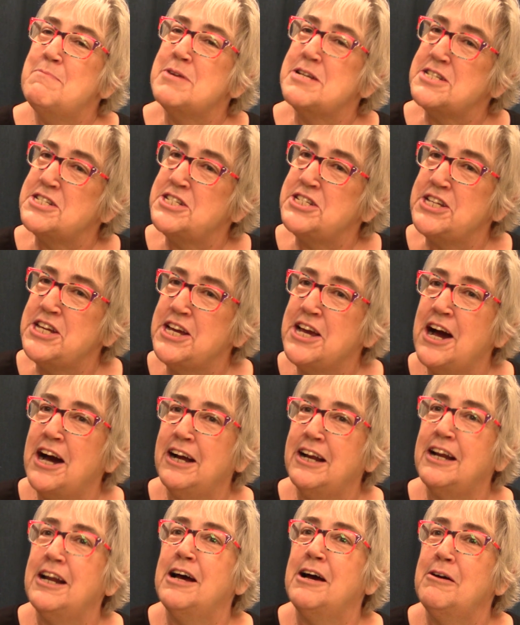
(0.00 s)
but she
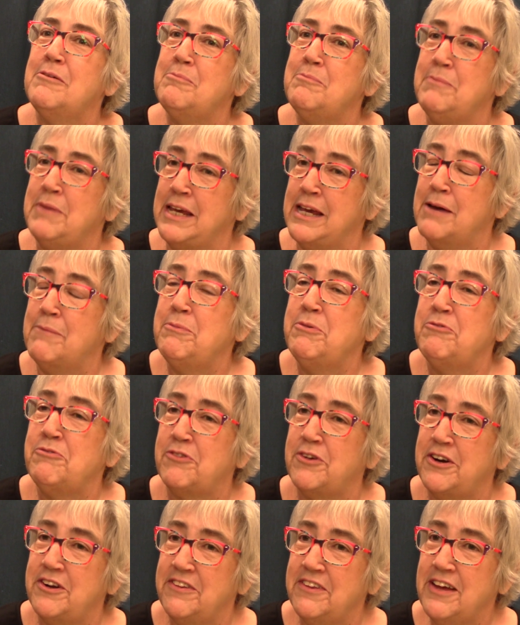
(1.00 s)
got up, uh, me up in
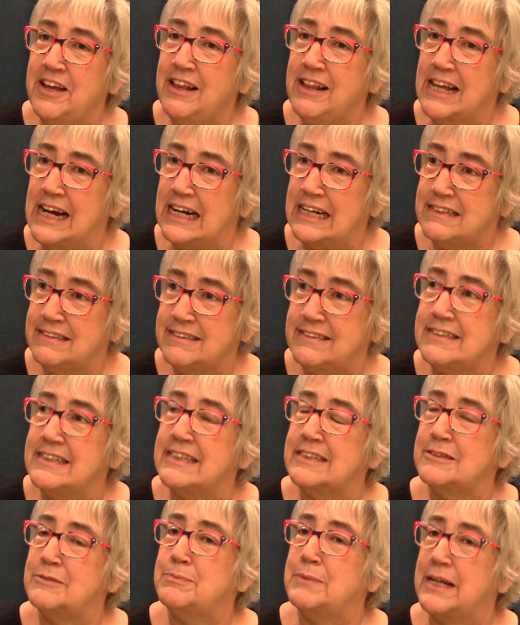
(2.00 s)
front of the class and
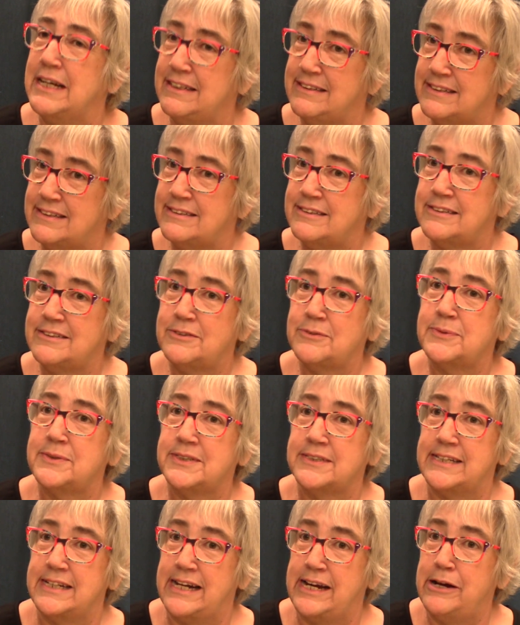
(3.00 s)
explained that this
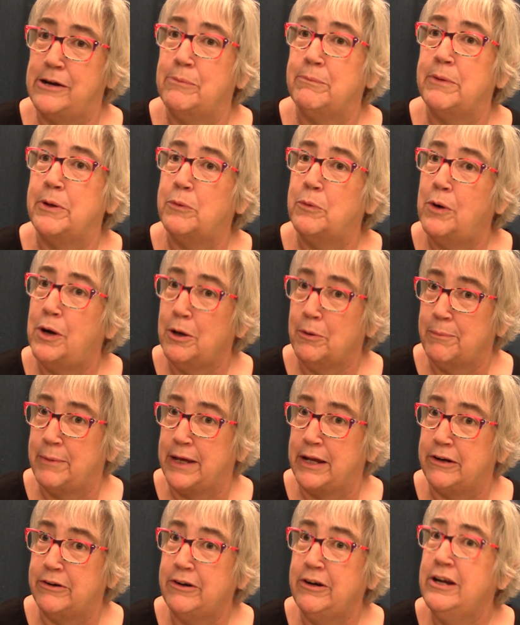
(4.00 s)
was going to help me walk
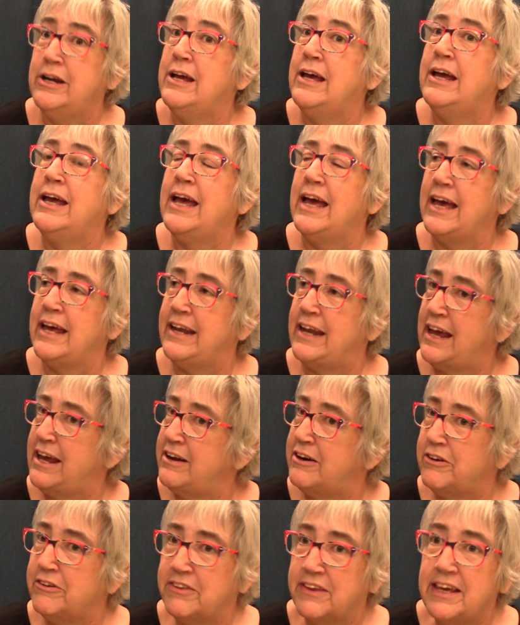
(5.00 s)
better mm -hmm. and had
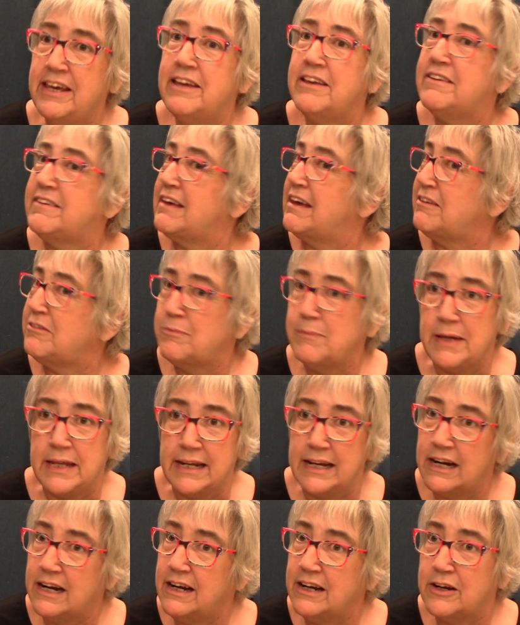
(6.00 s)
all the kids ask me
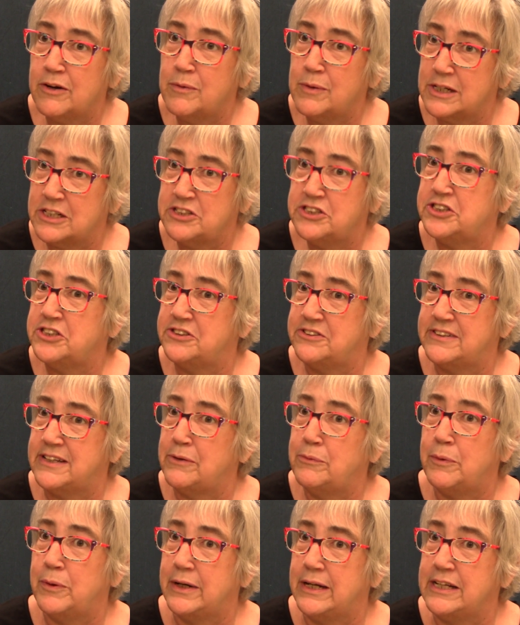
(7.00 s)
any kind of questions they
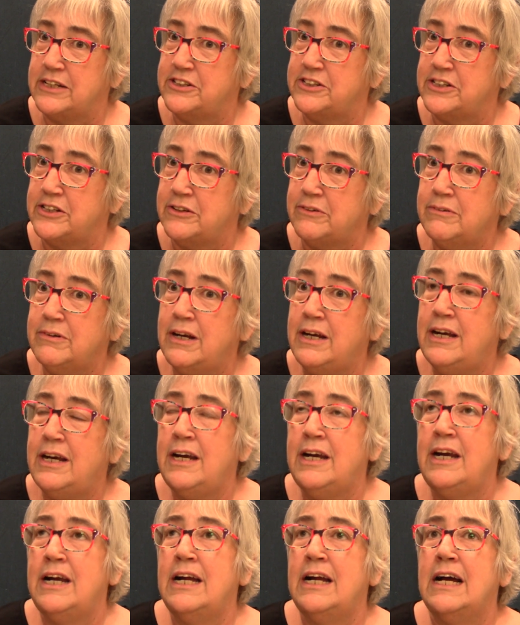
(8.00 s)
wanted to.
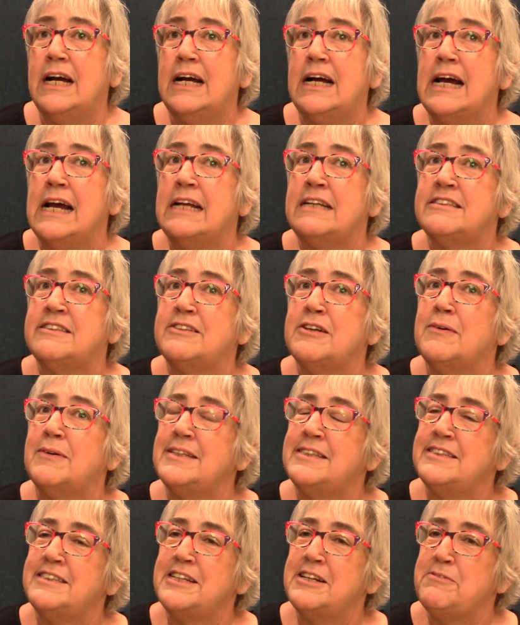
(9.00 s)
Okay. And so
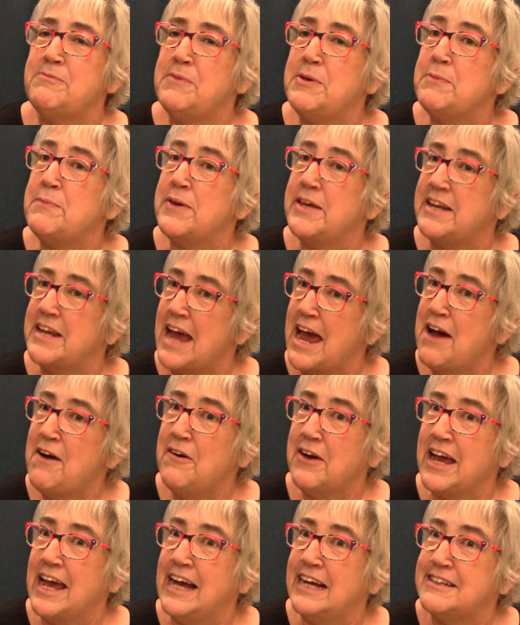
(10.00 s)
instead of me being an
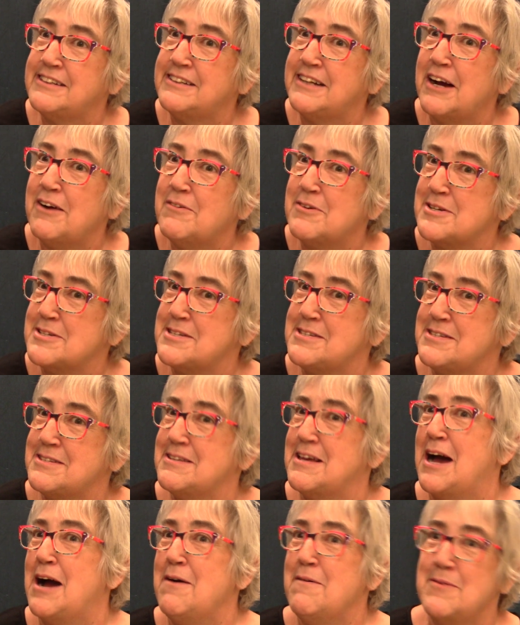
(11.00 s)
outcast, I was,
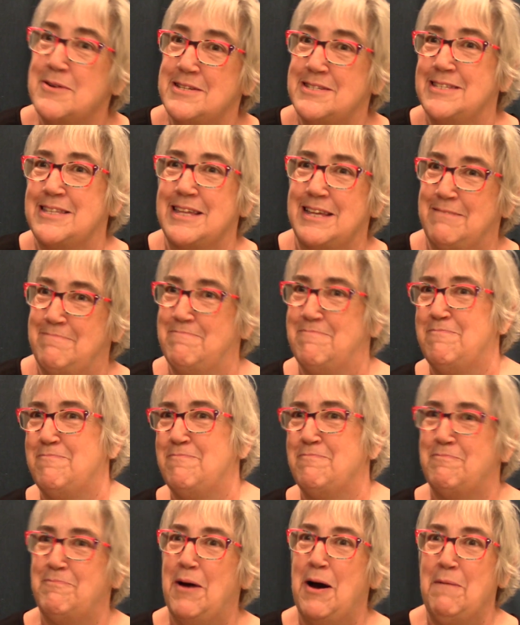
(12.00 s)
I was the
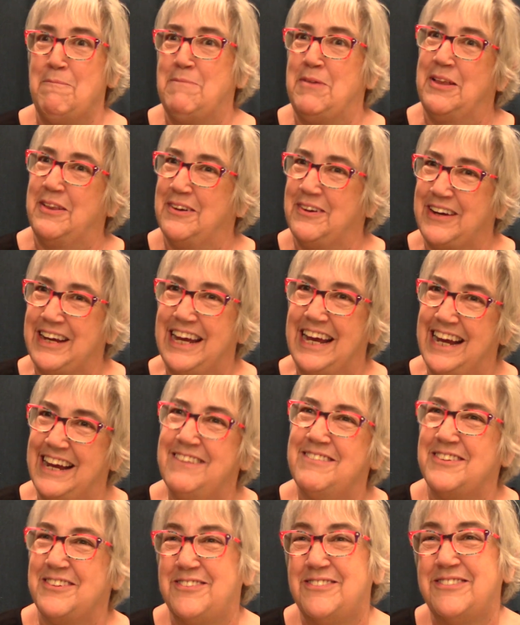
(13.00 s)
popular kid.
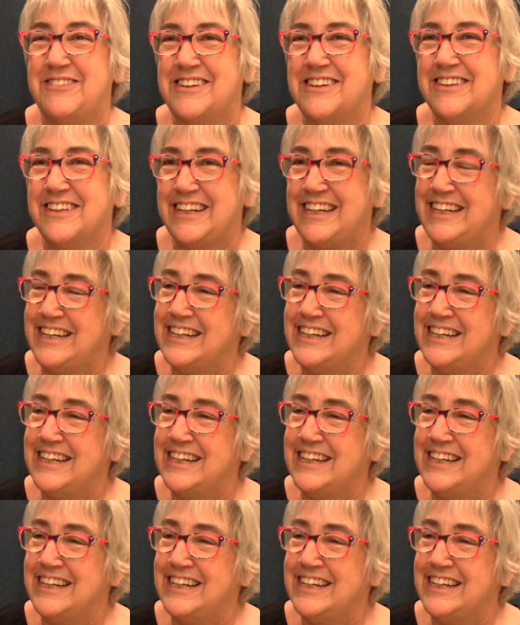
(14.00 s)
It was really,